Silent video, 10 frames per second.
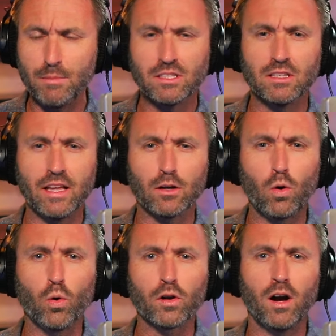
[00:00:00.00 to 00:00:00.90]
It's in that
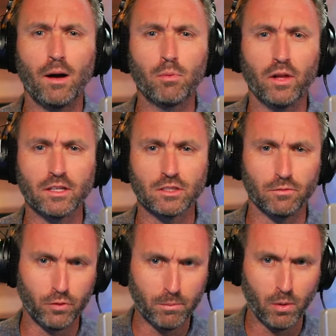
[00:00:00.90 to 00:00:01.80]
core complex
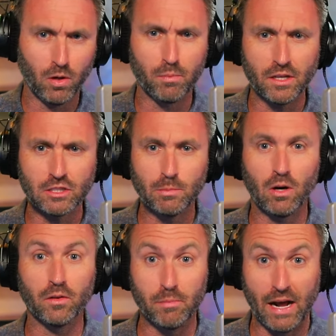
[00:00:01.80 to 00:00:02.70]
of football,
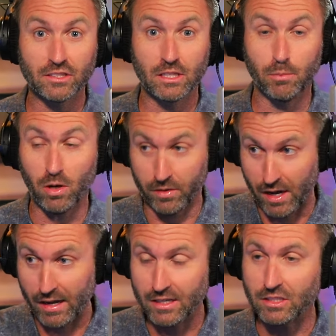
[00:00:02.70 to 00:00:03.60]
baseball, and basketball and
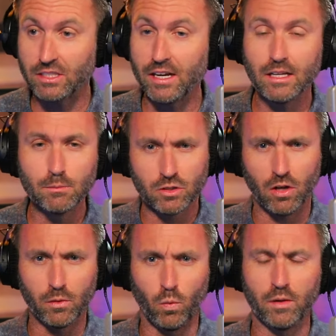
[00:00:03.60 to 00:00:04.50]
hockey stadiums
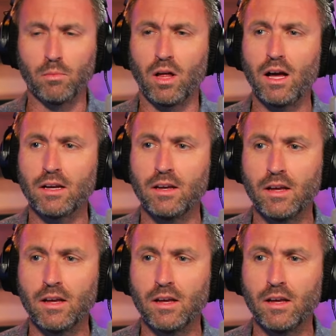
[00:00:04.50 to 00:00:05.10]
all in one block.